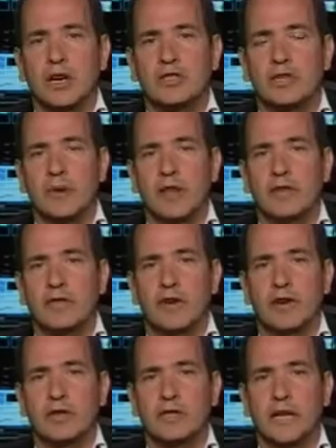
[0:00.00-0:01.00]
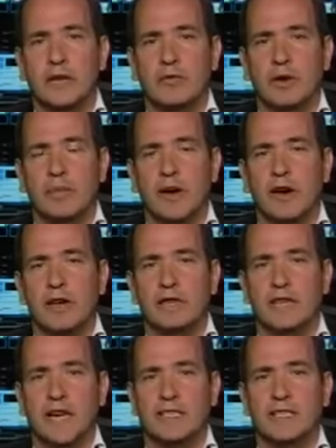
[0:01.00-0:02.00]
some other folks like Rick Perry of
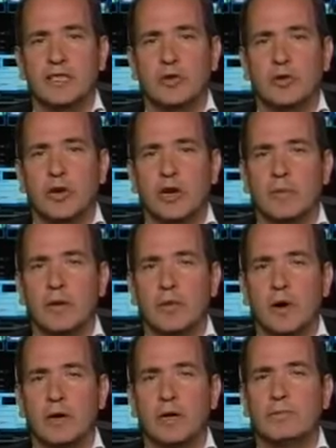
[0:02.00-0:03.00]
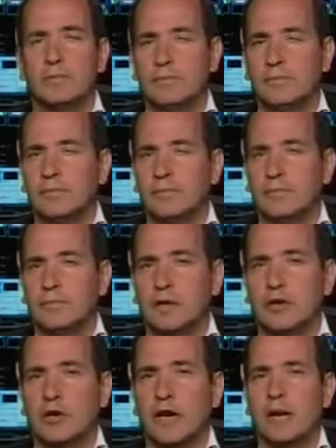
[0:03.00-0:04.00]
Texas, who are going to be wondering,
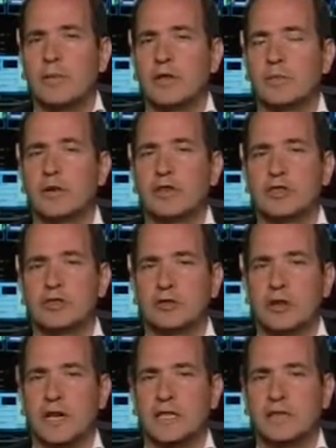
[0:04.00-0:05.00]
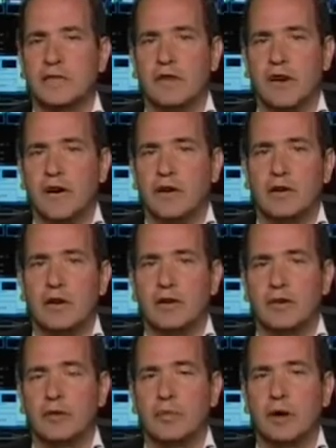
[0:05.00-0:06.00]
could I be the person who lights the fire
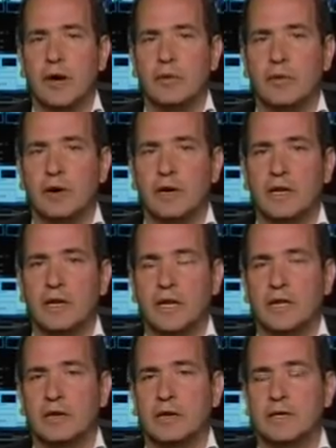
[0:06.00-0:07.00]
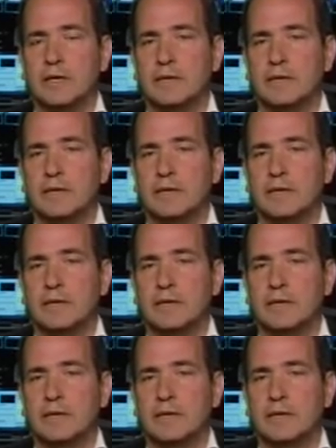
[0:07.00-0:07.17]
under the primary electorate?